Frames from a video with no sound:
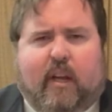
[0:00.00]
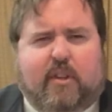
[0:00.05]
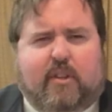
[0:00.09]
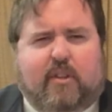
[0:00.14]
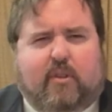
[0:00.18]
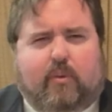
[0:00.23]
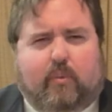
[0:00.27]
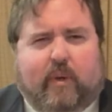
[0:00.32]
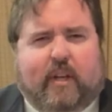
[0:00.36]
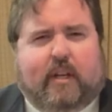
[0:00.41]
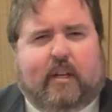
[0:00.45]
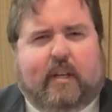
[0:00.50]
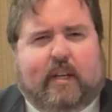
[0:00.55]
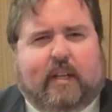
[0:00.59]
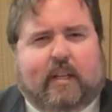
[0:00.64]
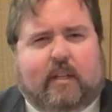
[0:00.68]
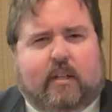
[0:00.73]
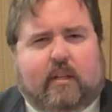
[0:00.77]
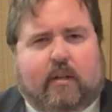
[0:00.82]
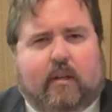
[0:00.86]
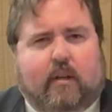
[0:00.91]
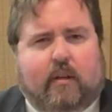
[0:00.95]

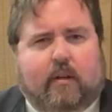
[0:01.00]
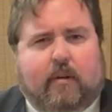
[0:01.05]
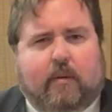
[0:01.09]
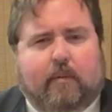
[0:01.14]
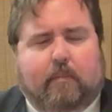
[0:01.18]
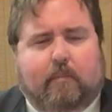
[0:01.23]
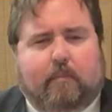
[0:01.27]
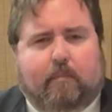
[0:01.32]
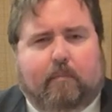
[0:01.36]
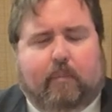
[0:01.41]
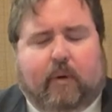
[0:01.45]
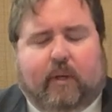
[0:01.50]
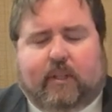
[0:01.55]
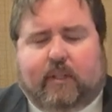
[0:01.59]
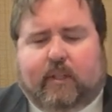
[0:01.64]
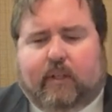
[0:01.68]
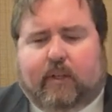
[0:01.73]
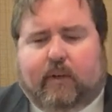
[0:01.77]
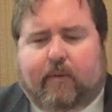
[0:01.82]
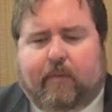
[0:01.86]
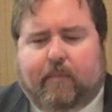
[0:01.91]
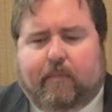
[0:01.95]
sweetness, but
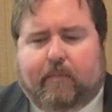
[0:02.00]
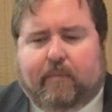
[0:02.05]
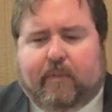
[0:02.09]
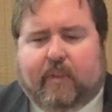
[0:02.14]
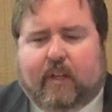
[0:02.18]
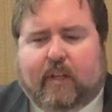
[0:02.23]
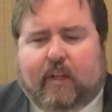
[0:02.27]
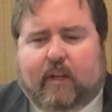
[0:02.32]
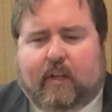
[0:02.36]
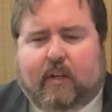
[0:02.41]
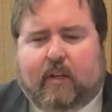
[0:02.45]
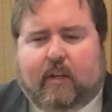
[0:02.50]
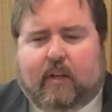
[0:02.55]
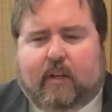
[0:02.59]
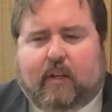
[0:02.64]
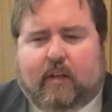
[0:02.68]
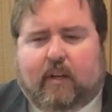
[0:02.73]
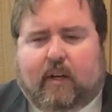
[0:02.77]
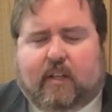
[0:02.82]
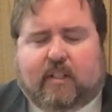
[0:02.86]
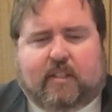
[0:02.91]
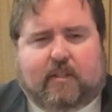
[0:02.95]
a
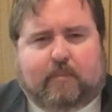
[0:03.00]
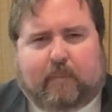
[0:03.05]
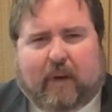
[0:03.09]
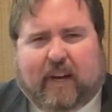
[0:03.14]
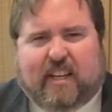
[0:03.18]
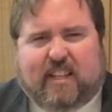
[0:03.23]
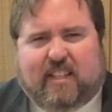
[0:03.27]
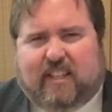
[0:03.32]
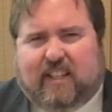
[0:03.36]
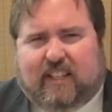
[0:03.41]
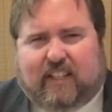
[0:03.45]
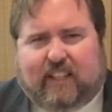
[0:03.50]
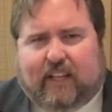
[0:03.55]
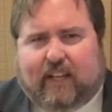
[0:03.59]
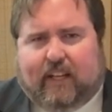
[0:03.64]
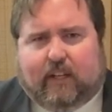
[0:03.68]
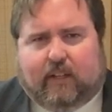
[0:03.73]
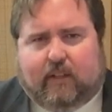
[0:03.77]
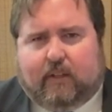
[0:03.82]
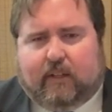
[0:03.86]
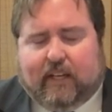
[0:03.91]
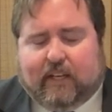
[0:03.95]
spicy kick.
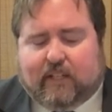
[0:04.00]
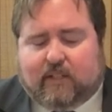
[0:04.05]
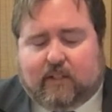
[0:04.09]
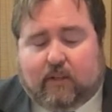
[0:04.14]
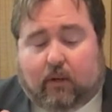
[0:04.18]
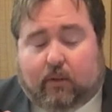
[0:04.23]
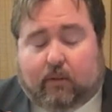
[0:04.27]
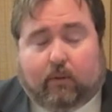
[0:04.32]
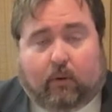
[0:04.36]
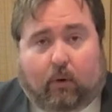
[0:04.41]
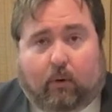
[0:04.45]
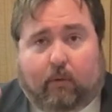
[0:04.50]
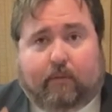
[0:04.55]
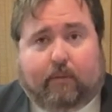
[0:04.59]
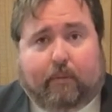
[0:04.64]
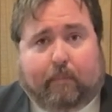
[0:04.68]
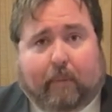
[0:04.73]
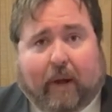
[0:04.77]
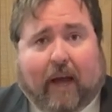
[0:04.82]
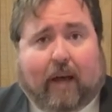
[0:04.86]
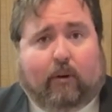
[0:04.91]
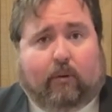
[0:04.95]
It's not
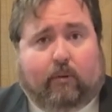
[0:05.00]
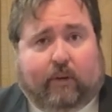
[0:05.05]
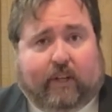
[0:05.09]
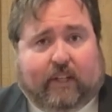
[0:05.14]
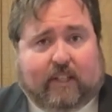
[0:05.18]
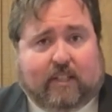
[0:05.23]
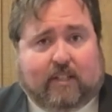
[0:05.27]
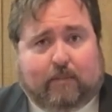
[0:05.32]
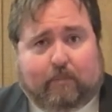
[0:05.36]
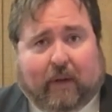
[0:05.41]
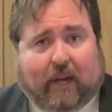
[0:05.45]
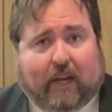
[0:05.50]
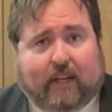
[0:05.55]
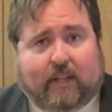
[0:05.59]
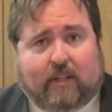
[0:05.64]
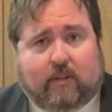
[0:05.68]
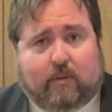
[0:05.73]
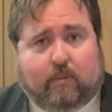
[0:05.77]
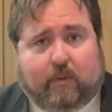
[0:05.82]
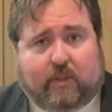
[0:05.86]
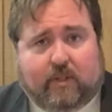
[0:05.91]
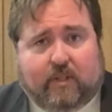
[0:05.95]
overpowering
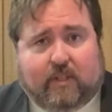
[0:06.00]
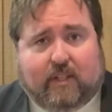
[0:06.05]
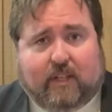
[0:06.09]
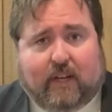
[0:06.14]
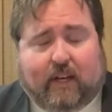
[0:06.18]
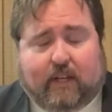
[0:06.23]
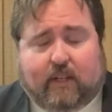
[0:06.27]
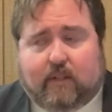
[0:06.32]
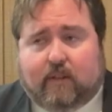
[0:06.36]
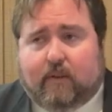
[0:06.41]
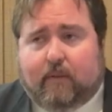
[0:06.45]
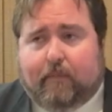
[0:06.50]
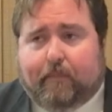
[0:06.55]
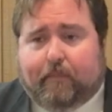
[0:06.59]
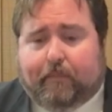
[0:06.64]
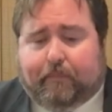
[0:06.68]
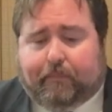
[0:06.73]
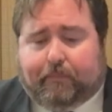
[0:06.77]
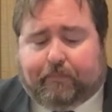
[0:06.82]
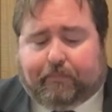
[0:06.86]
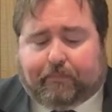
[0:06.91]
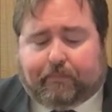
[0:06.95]
spice, which is nice,
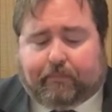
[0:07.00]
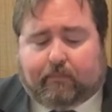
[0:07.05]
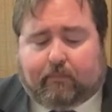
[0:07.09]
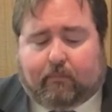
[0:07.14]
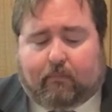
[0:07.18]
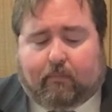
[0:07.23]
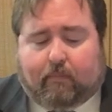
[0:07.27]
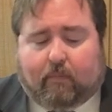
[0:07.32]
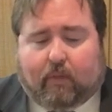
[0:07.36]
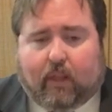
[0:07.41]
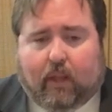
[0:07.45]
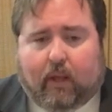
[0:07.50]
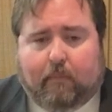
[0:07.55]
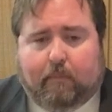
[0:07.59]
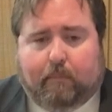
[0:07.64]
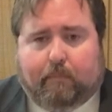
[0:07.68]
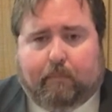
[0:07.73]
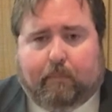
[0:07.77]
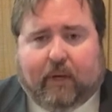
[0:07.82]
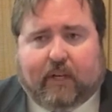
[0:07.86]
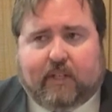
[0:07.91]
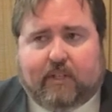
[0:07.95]

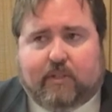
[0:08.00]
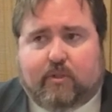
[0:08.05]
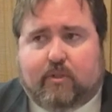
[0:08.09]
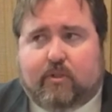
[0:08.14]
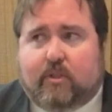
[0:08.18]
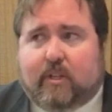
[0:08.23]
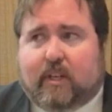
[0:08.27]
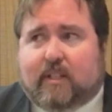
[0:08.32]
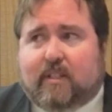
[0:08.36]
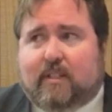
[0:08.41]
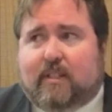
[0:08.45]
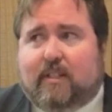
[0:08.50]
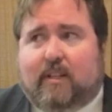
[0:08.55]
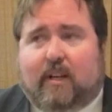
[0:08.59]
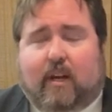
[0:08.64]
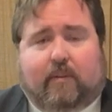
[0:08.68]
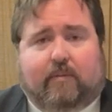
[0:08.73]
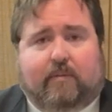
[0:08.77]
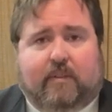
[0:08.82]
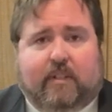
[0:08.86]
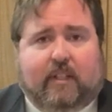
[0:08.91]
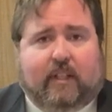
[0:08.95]
but it's just
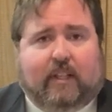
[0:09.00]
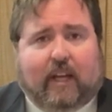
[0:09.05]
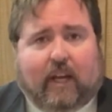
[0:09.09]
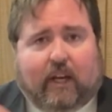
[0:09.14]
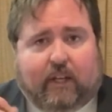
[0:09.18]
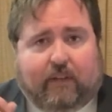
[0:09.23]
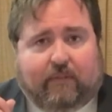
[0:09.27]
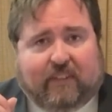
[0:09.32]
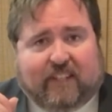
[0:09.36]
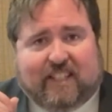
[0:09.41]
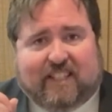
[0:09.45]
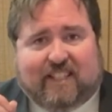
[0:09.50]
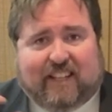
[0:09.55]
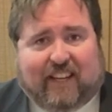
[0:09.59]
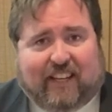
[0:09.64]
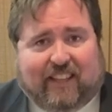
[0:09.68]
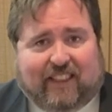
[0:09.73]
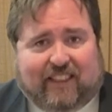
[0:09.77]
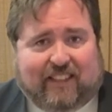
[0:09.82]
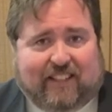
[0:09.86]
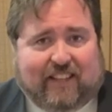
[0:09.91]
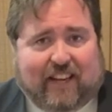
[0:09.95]
enough to kind of
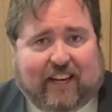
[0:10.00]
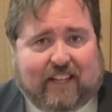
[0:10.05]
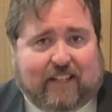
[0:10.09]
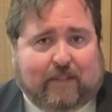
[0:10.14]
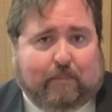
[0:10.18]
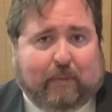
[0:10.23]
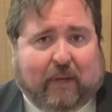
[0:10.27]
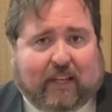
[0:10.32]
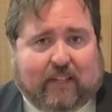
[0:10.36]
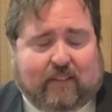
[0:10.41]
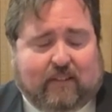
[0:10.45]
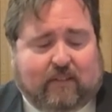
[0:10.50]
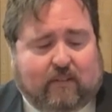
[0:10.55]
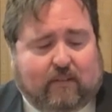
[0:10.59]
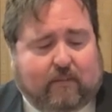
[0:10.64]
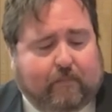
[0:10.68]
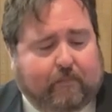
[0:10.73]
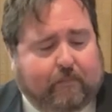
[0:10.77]
excite the taste buds.